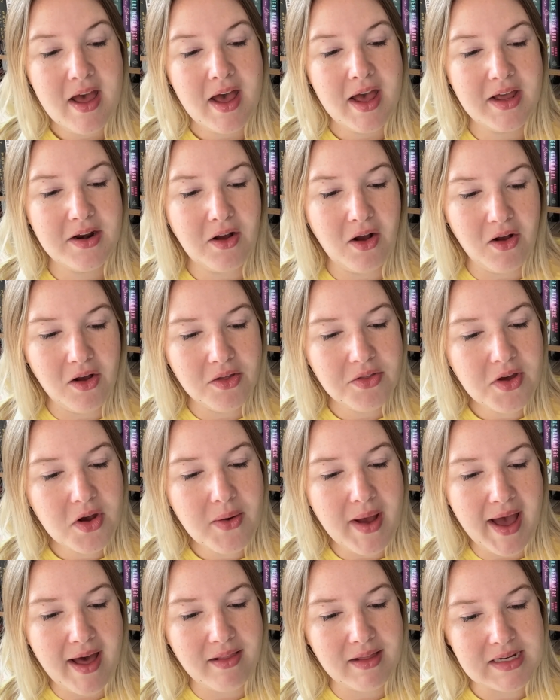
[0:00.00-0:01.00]
and
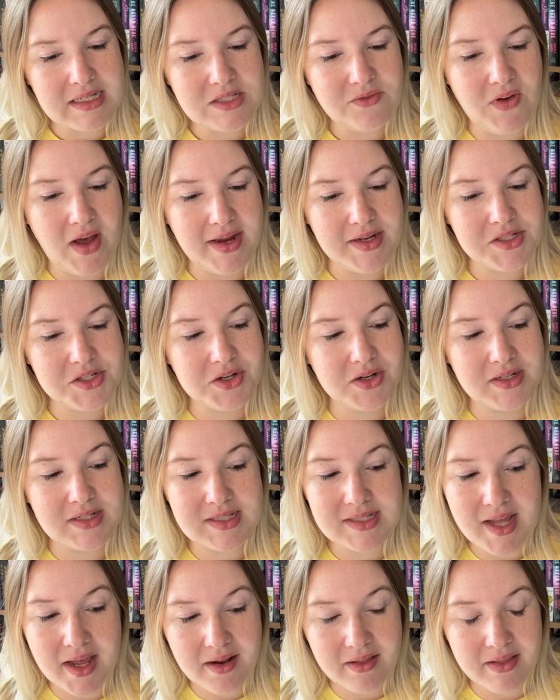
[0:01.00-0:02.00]
although Alex finds her
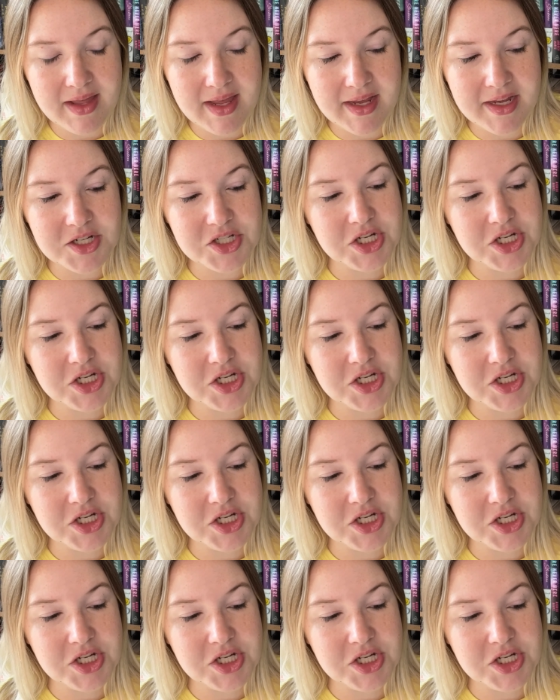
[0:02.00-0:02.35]
unsettling,